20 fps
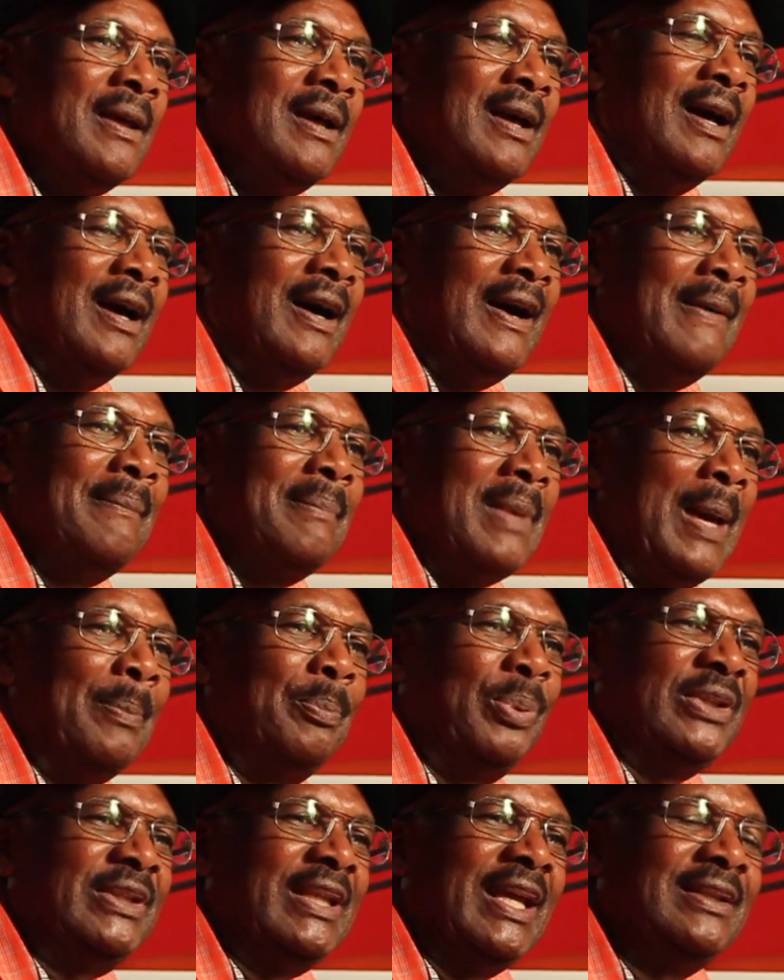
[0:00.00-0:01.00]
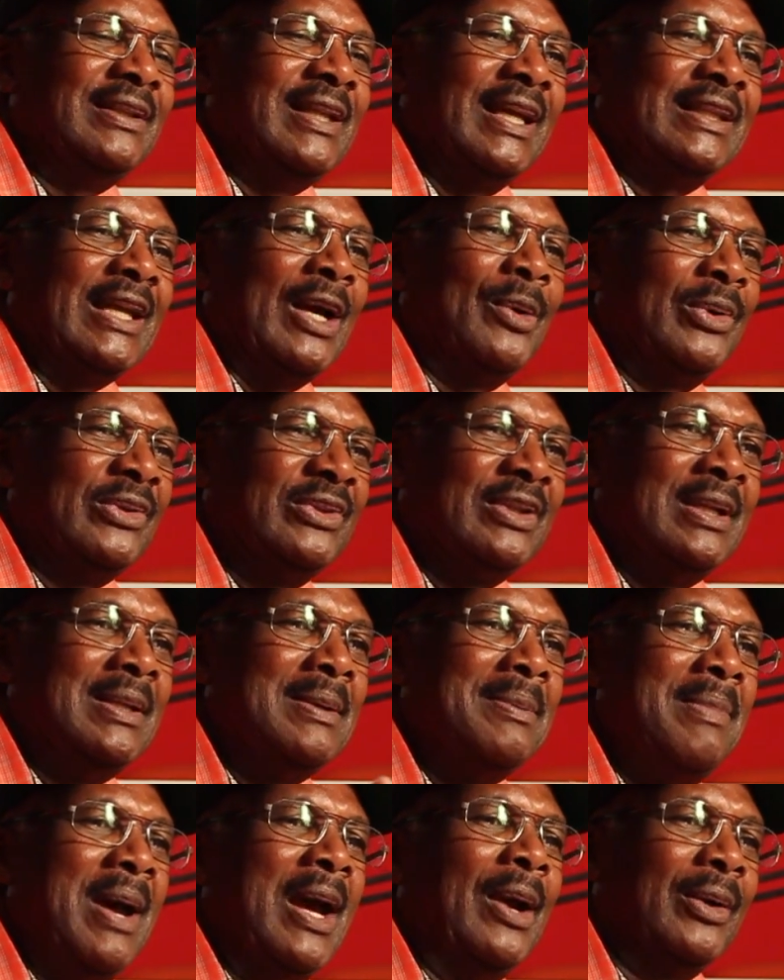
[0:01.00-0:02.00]
I pretend that I was an
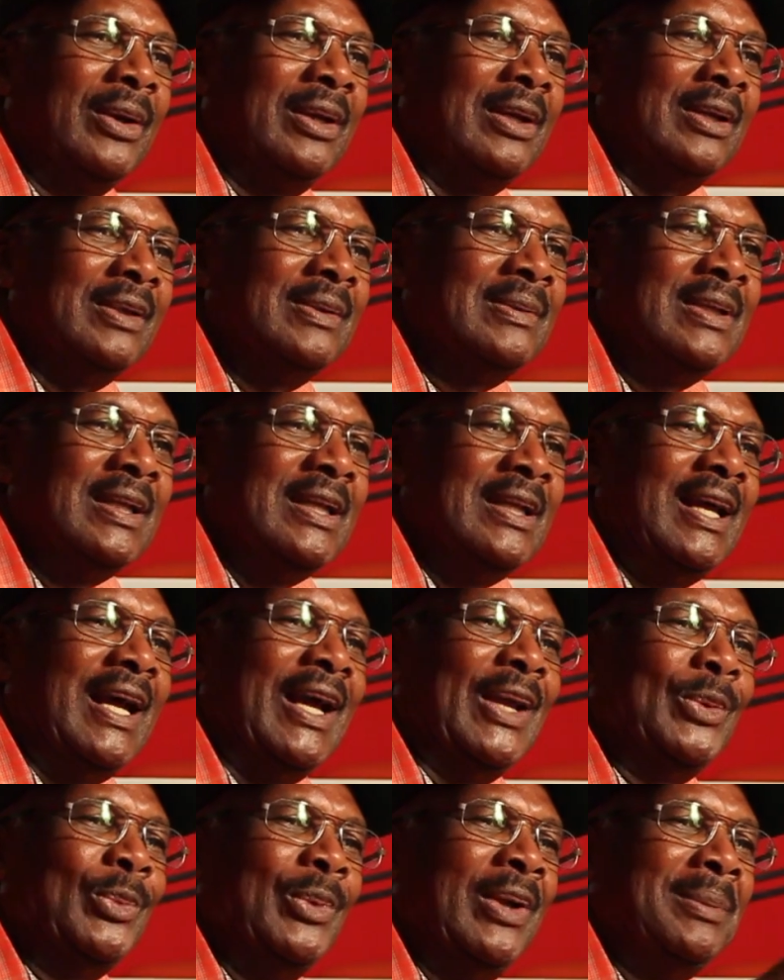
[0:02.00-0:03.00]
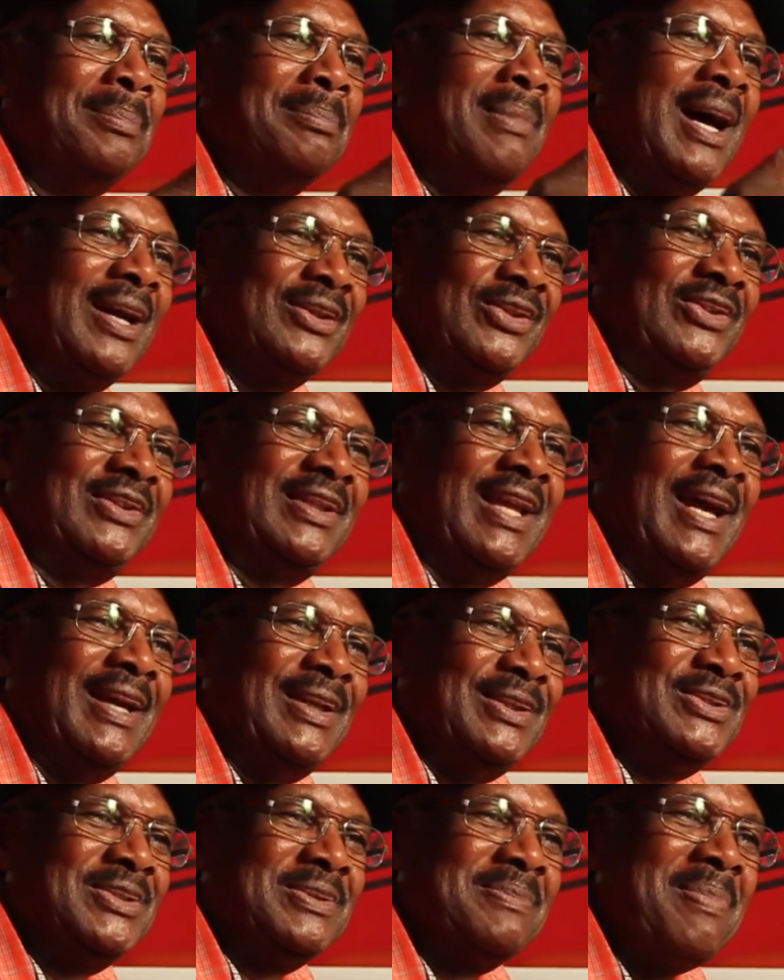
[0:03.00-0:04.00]
American and went
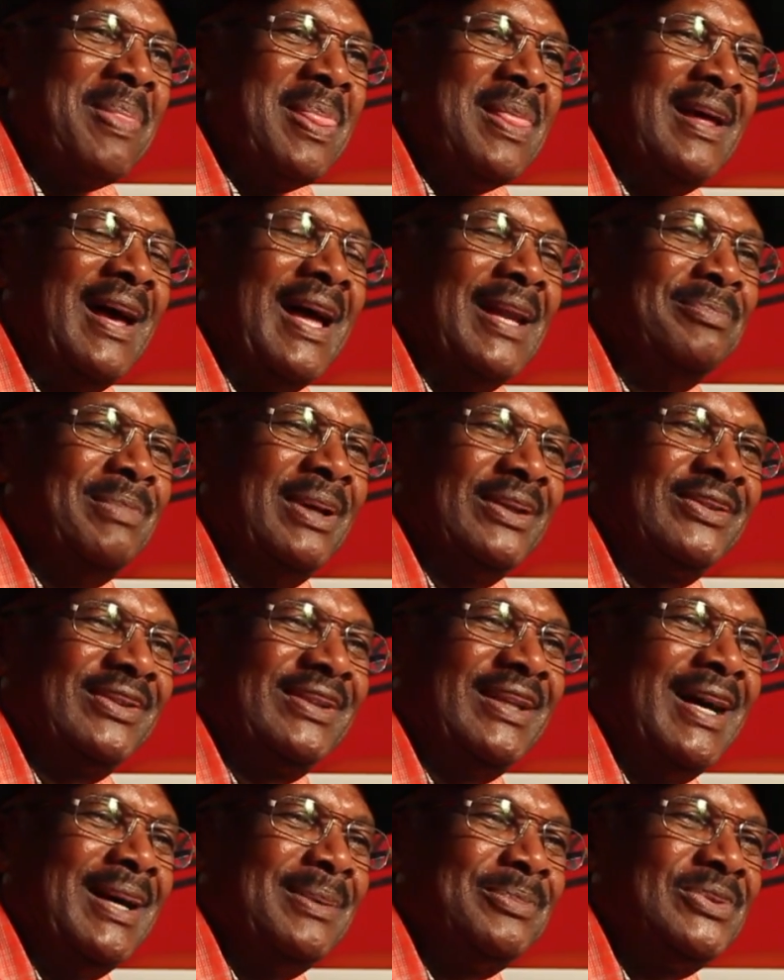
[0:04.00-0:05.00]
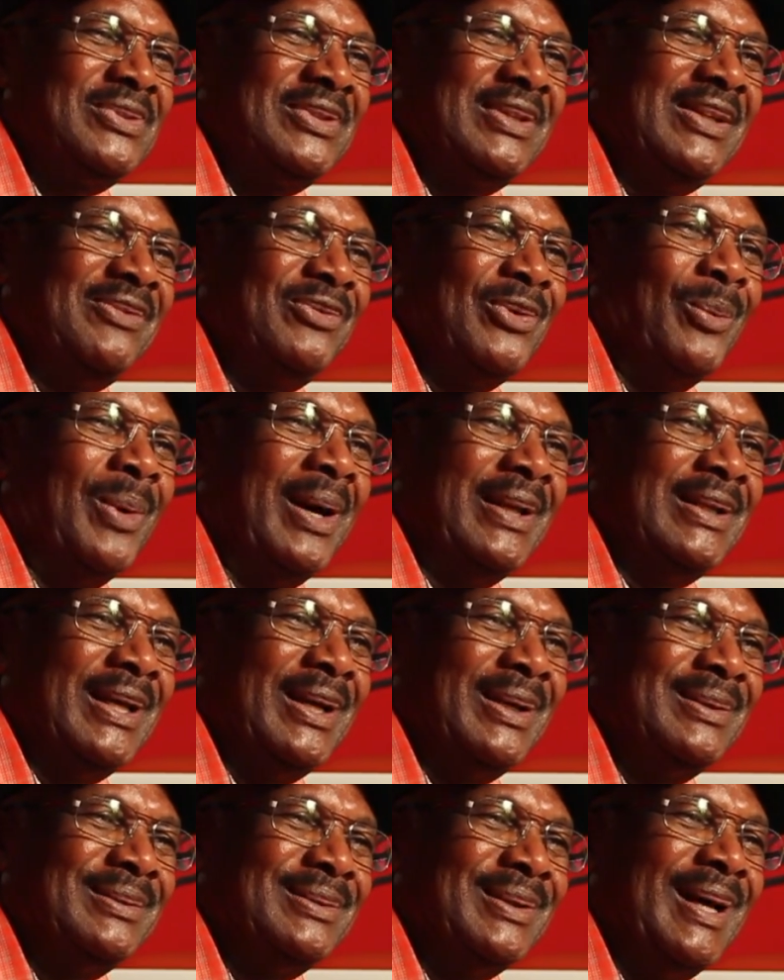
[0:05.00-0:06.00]
backstage and met Stevie
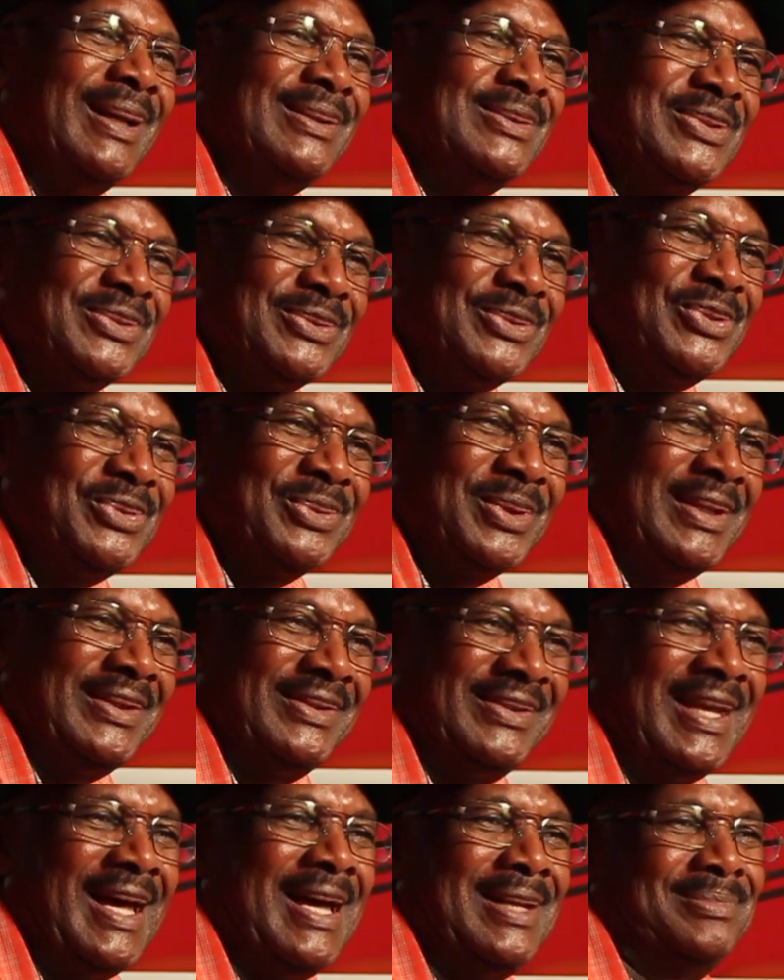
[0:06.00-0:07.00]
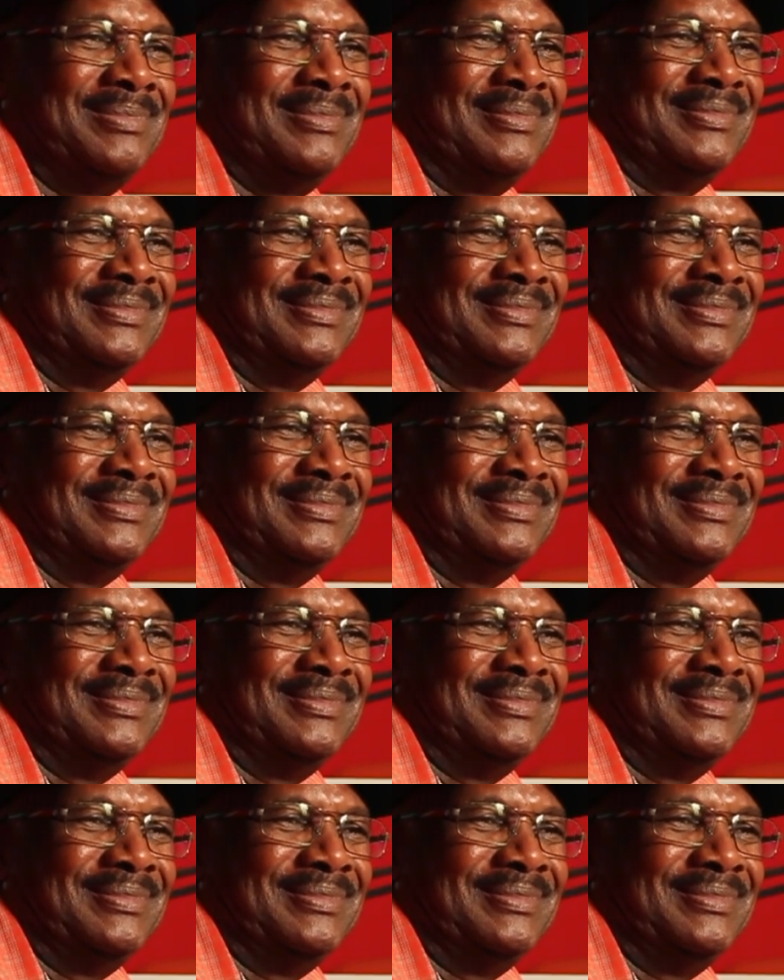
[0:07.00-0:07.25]
Wonder and shook his hand.